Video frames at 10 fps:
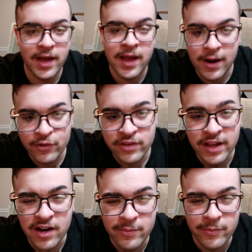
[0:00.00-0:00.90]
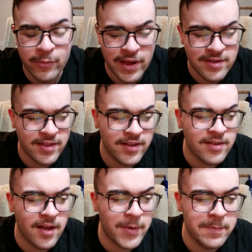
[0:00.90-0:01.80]
And I was thinking of placing this
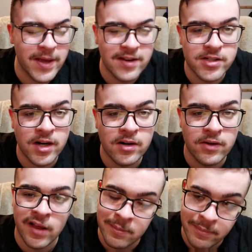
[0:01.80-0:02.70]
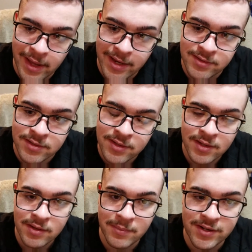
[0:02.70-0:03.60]
on my main channel. I
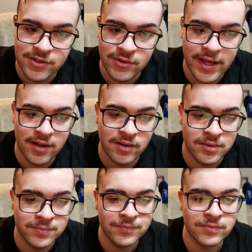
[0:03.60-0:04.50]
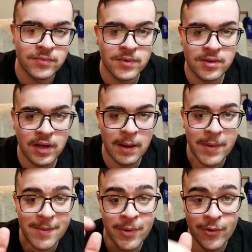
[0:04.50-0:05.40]
might do like I
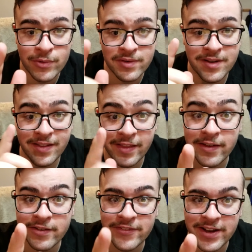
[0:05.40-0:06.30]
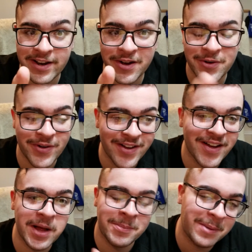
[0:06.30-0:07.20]
might post this video
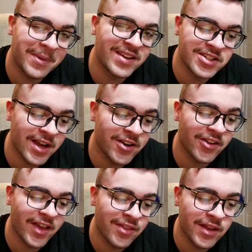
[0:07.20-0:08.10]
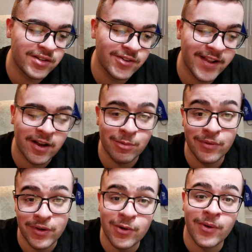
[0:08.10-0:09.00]
on my main channel and then do like a
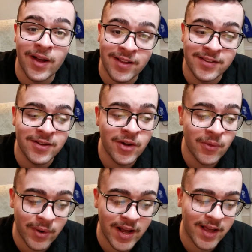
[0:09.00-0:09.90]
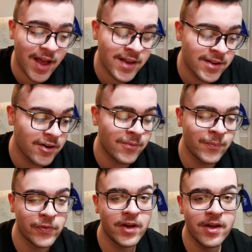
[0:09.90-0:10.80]
review on what I got here.
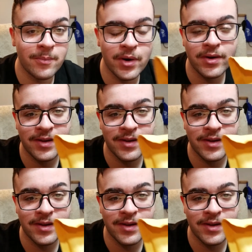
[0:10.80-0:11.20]
But